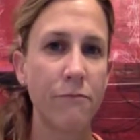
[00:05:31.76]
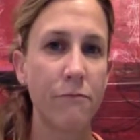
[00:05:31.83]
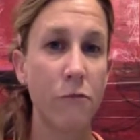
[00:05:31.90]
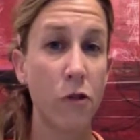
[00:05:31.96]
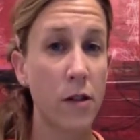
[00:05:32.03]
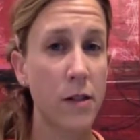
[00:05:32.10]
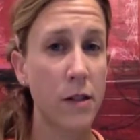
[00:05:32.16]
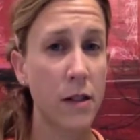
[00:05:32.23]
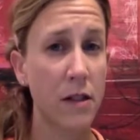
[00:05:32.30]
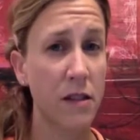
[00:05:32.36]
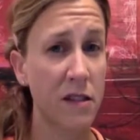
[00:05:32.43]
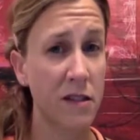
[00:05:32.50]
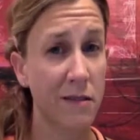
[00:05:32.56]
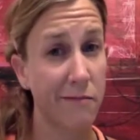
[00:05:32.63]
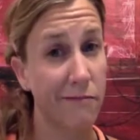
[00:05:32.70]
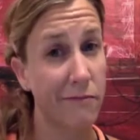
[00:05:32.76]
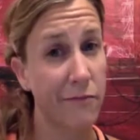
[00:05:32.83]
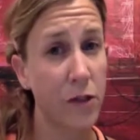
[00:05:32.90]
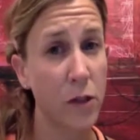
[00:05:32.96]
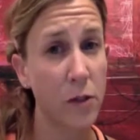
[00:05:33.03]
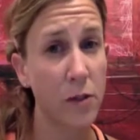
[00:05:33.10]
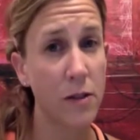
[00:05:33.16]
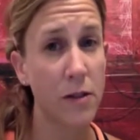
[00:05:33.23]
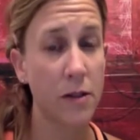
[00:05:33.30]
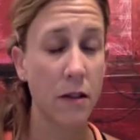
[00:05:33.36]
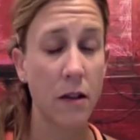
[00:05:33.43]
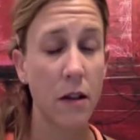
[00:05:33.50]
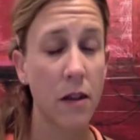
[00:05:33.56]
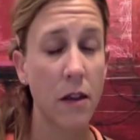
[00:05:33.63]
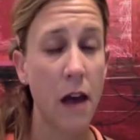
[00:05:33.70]
processed foods
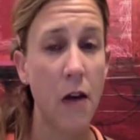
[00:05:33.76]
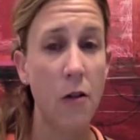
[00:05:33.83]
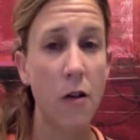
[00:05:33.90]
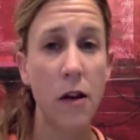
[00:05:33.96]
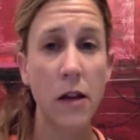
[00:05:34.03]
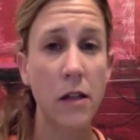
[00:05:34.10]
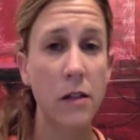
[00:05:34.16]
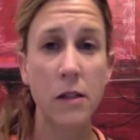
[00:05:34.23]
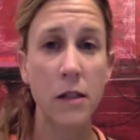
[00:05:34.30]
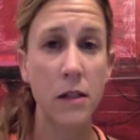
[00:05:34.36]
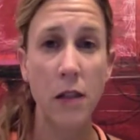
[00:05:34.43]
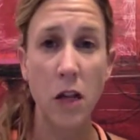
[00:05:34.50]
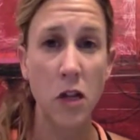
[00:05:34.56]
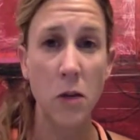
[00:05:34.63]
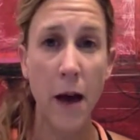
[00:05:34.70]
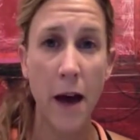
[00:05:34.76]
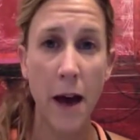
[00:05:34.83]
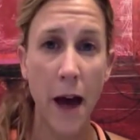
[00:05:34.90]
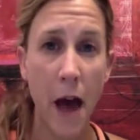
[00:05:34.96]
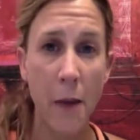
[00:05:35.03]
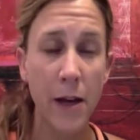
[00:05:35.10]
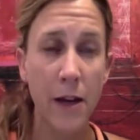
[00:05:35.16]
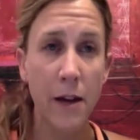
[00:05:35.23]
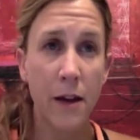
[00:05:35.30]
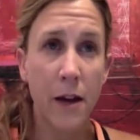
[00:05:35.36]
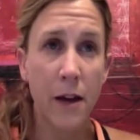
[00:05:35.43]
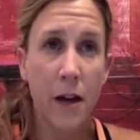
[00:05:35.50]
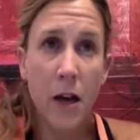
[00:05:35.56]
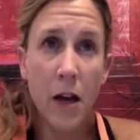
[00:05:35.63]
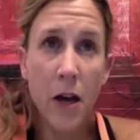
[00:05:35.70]
during the hour. It's such a bad habit,
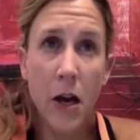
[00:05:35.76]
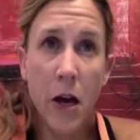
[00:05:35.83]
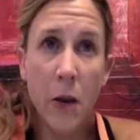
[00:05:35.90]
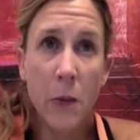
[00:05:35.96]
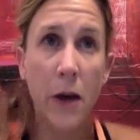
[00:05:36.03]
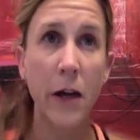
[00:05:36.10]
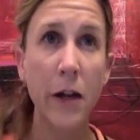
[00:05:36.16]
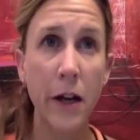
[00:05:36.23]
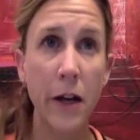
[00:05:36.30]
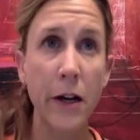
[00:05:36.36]
but